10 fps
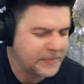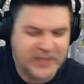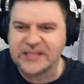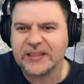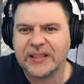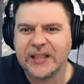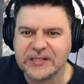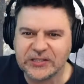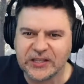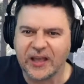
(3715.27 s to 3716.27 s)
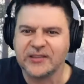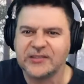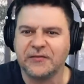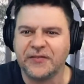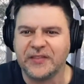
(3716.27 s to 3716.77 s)
This is the last
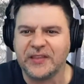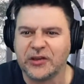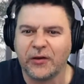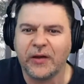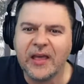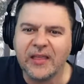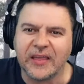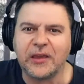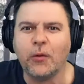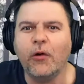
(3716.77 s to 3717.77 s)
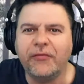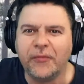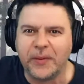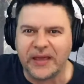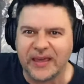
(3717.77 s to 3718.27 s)
song for this show. Thank you all for
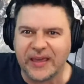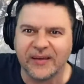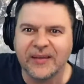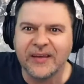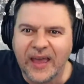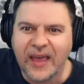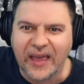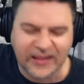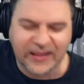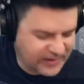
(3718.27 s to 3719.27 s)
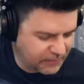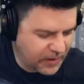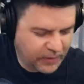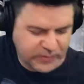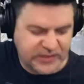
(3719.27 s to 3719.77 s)
being here, and
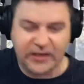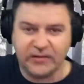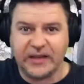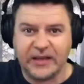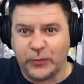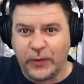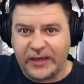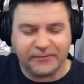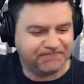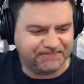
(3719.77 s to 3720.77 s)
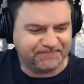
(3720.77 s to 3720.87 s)
I will see you next week.